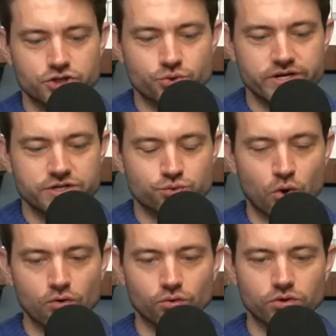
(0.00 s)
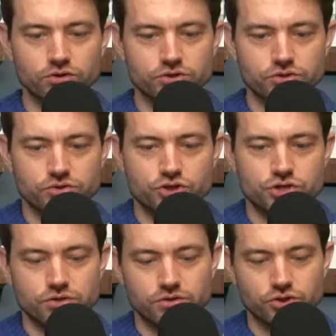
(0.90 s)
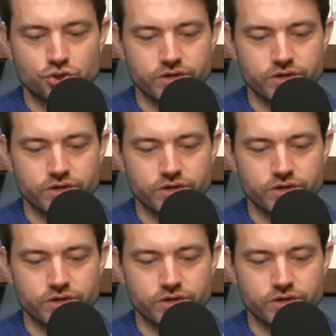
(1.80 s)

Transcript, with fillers: Dries. He's a Dutch singer. I'm sorry.